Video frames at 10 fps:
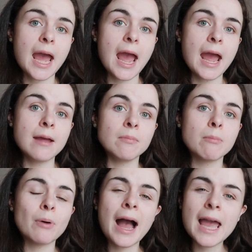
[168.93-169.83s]

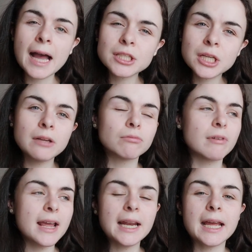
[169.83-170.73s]
but I actually
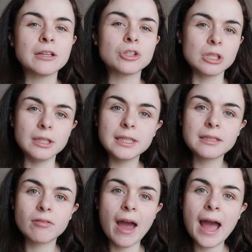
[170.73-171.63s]
really
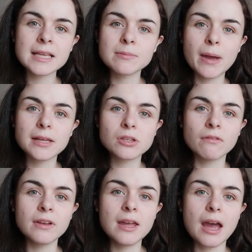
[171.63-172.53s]
enjoyed that aspect
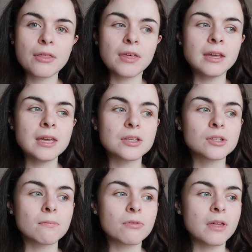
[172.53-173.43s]
of it. I think it's
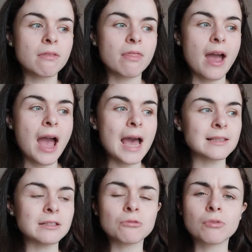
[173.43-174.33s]
something that
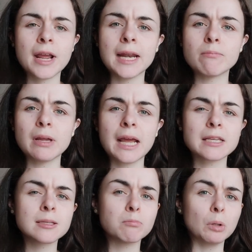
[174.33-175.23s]
hasn't really been
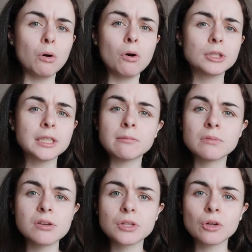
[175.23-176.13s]
explored in a
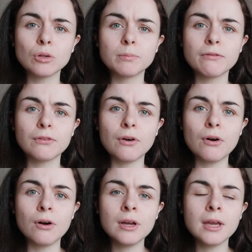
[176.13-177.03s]
musical
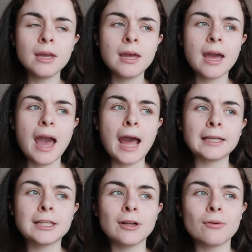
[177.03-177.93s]
before,
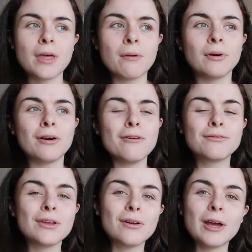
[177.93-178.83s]
and you know, there were a
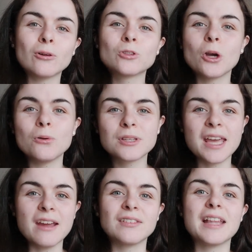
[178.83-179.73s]
few little jokes
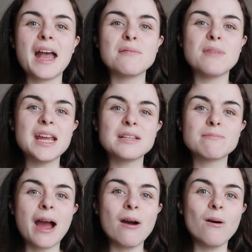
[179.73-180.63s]
here and there made
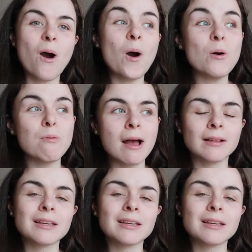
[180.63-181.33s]
about, oh well,